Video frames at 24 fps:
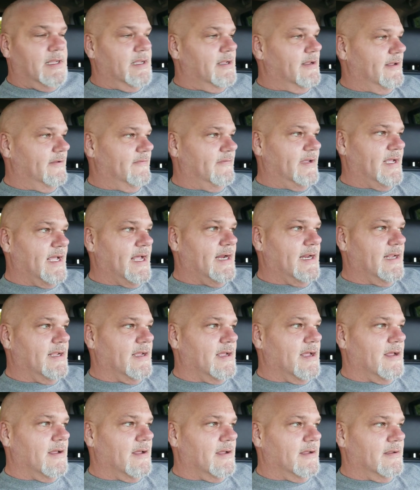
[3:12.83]
if you got any
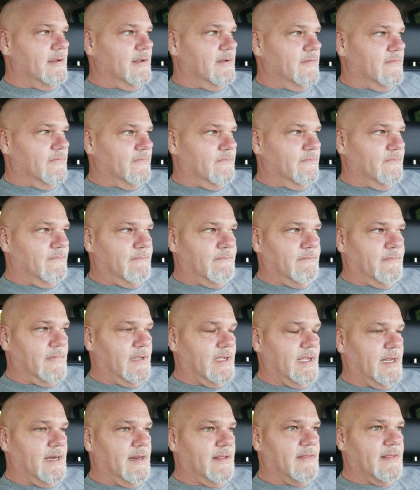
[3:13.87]
kind,
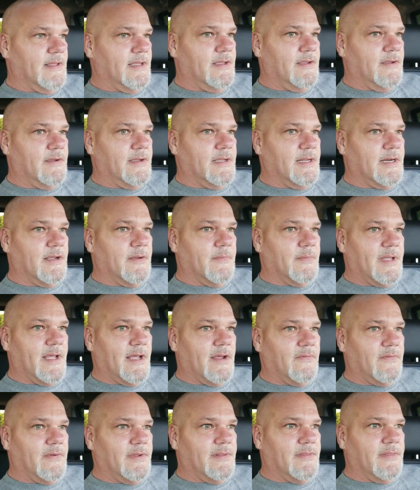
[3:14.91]
anything you can help me out
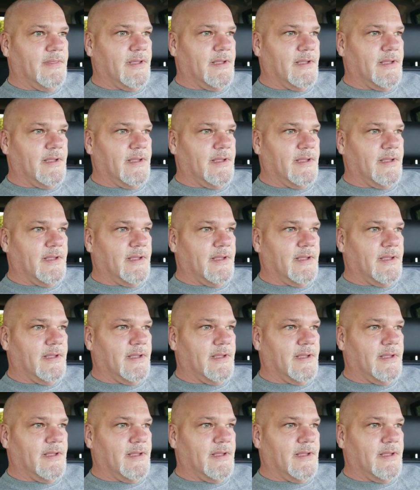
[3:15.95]
with,